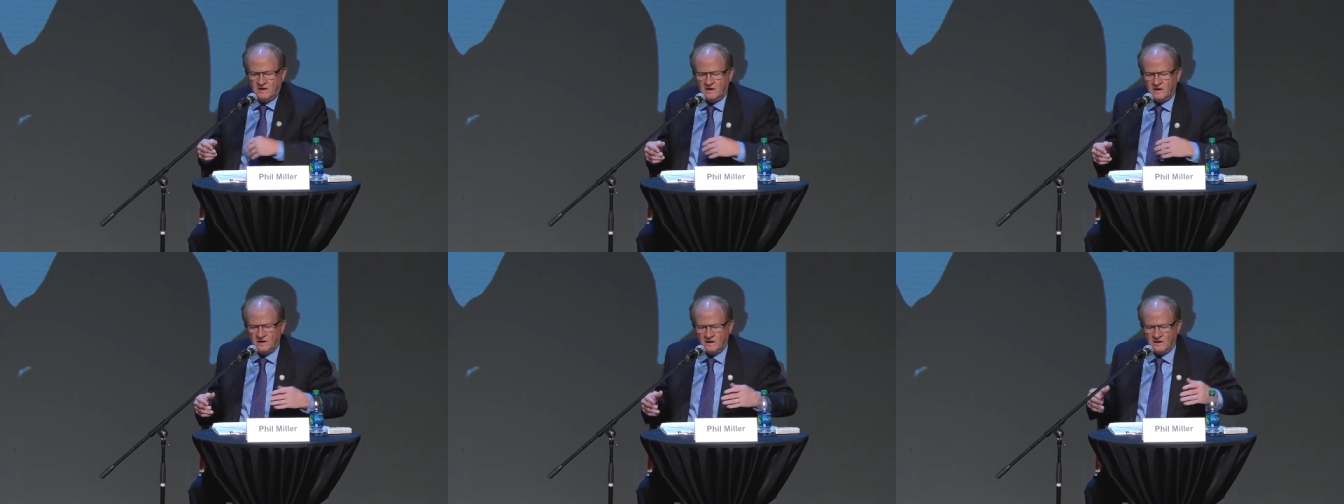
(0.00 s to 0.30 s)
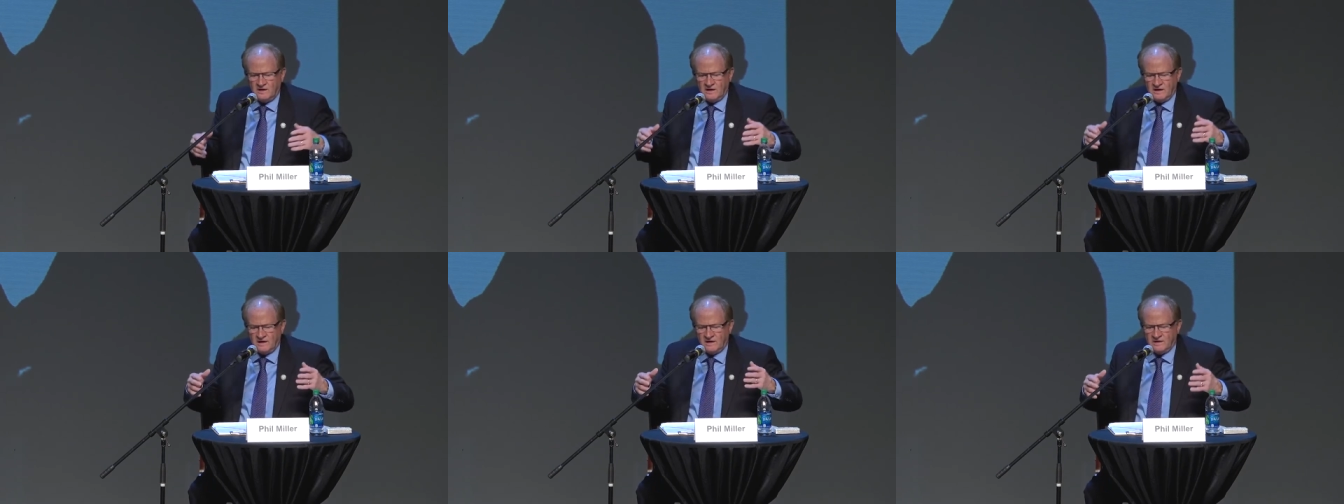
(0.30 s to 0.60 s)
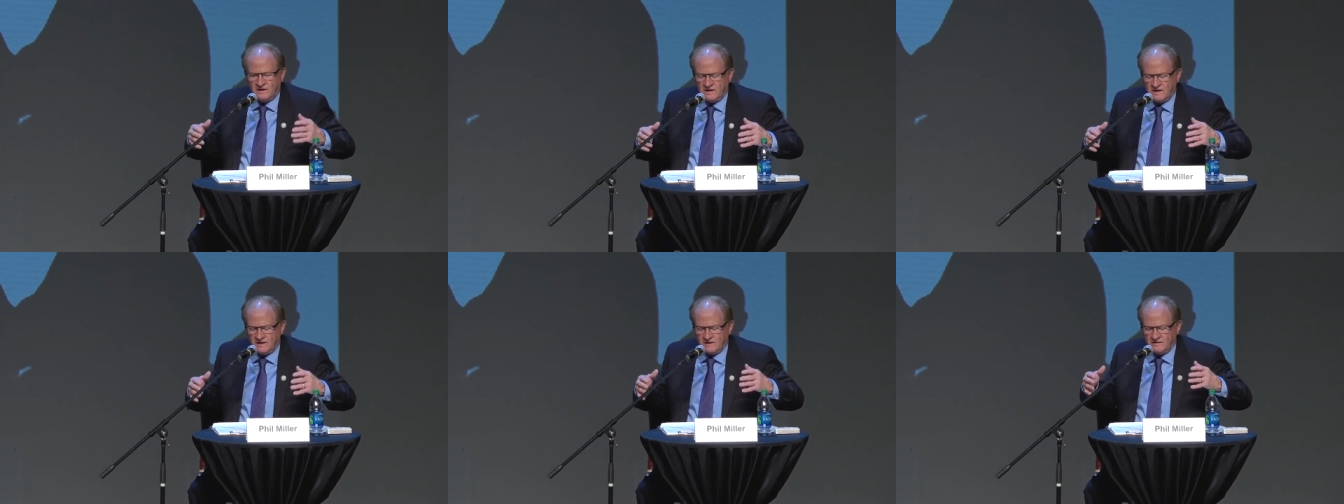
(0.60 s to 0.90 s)
uh,
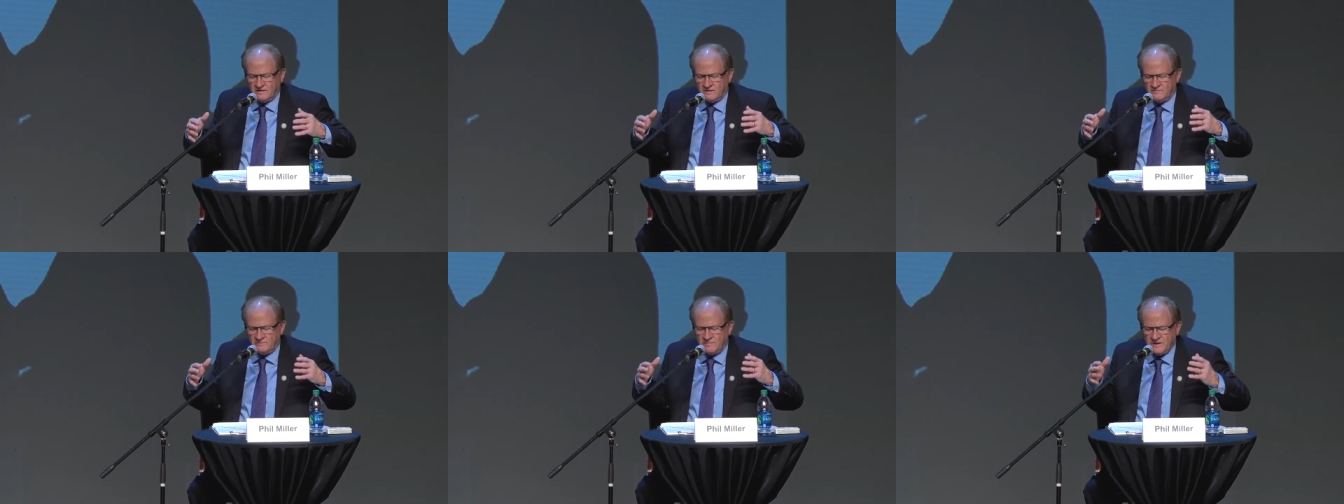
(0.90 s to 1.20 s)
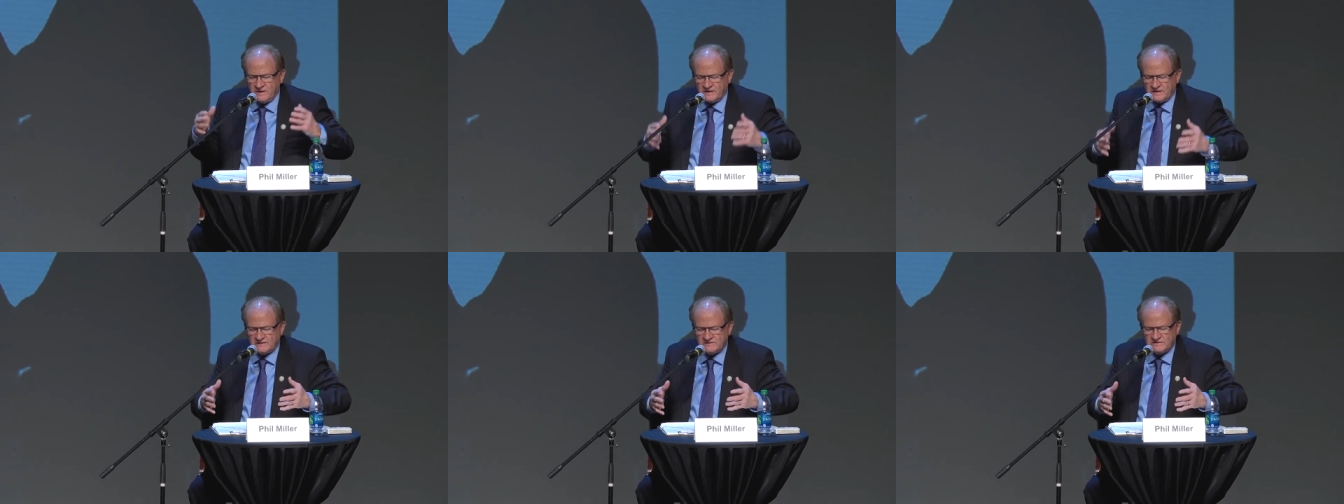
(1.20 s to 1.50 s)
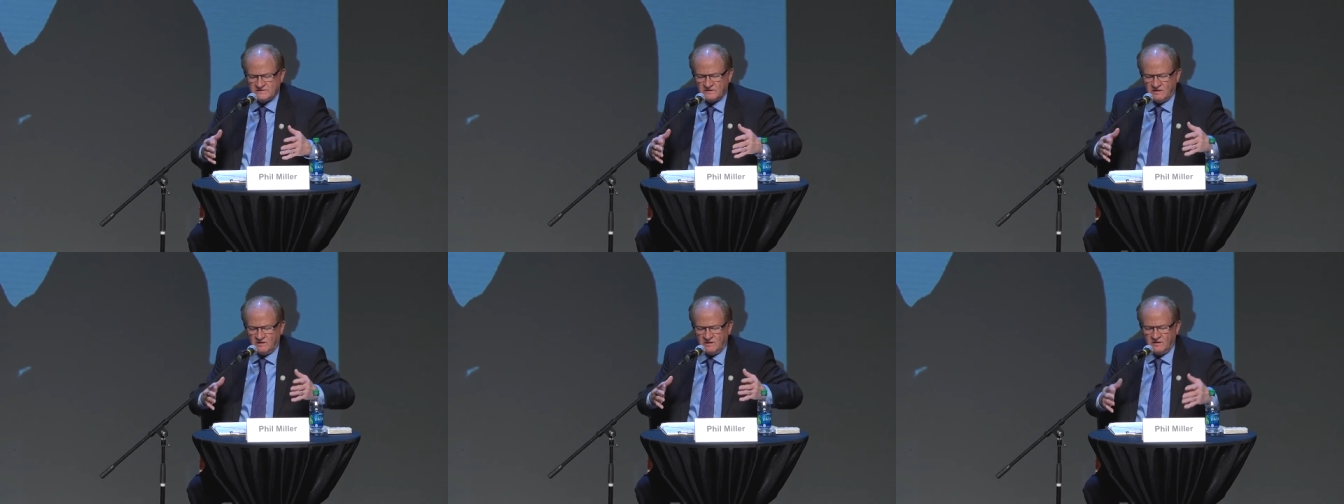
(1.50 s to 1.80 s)
and, and, the
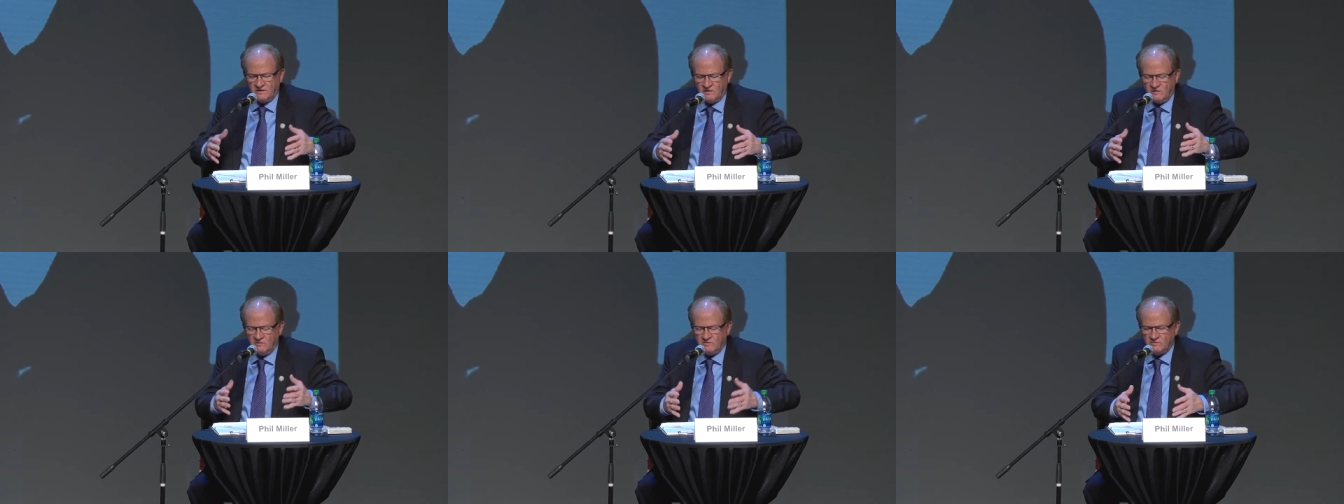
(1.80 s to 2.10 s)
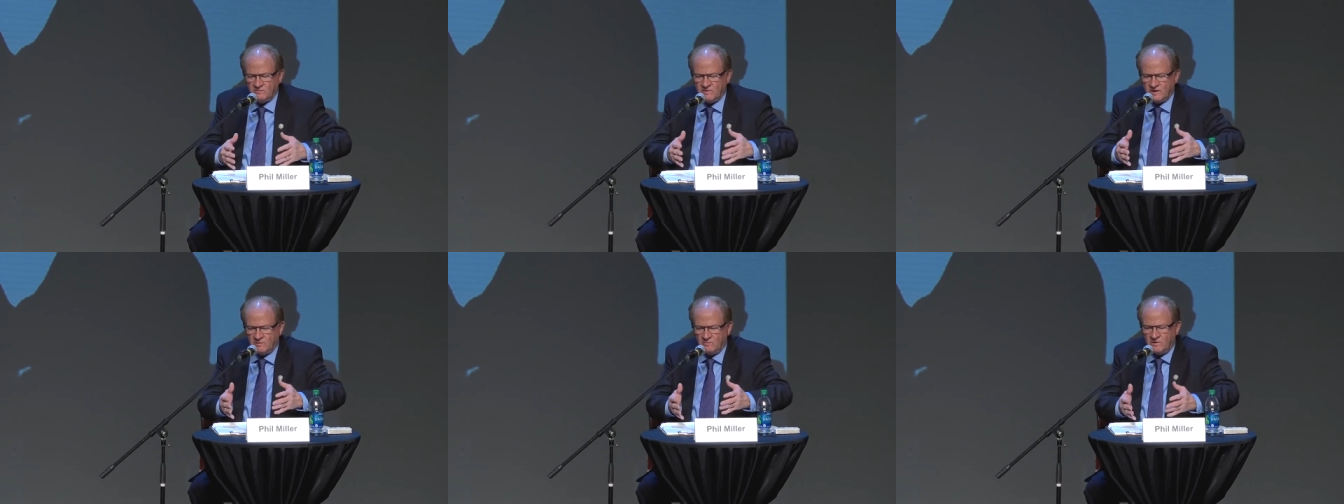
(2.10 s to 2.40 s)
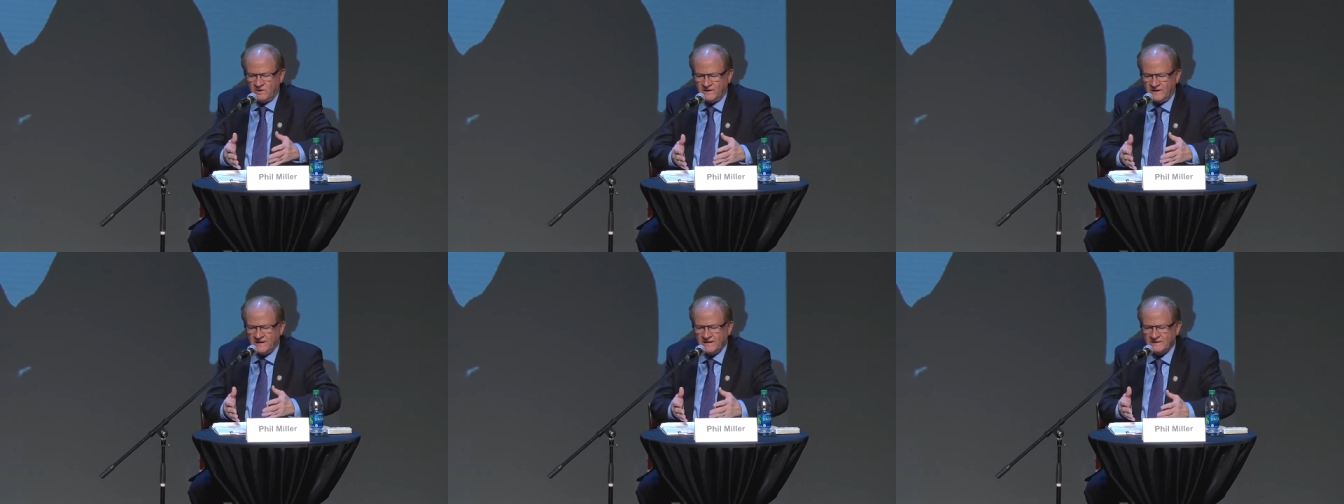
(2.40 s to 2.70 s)
pigs all owned by
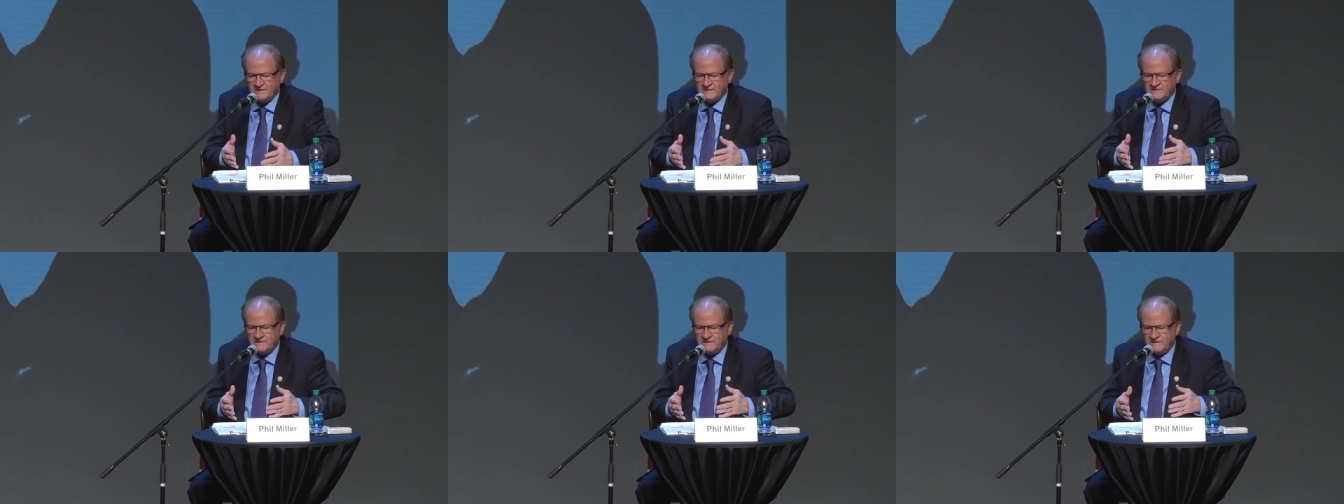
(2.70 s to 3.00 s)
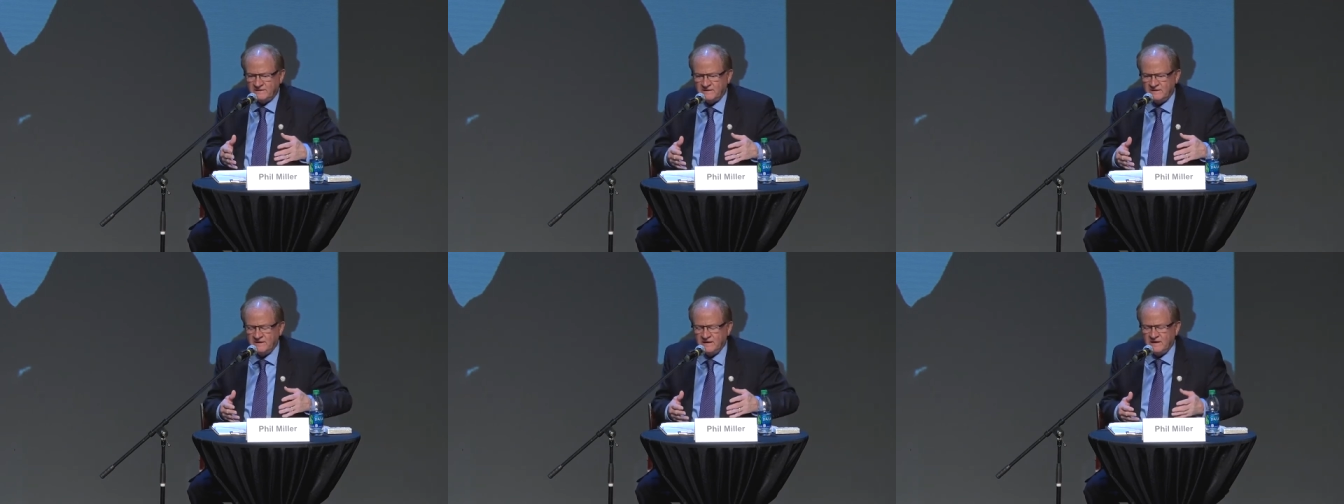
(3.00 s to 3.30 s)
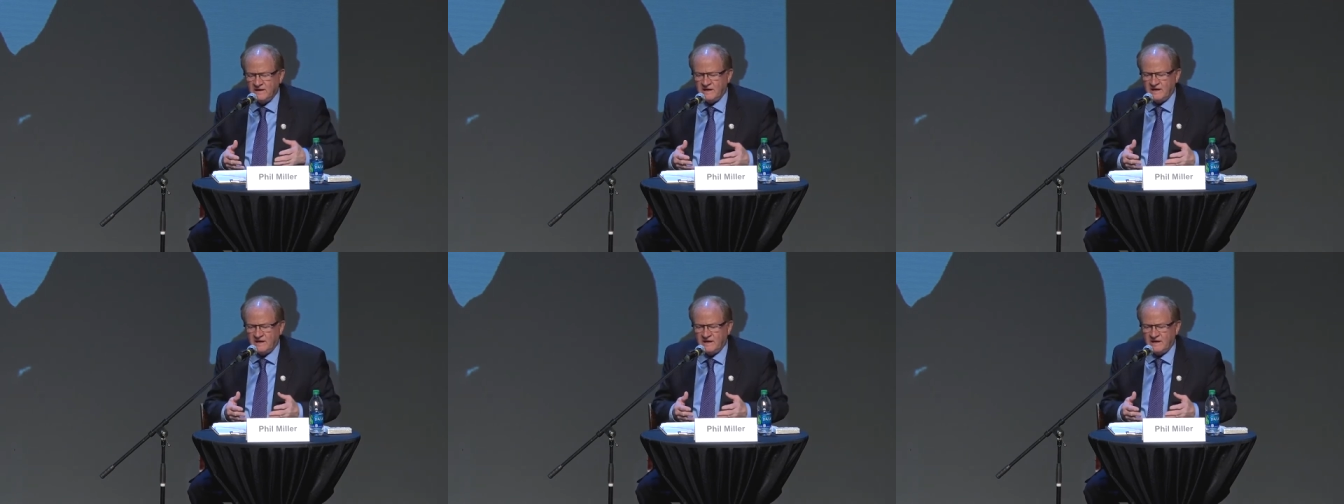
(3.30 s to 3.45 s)
one entity,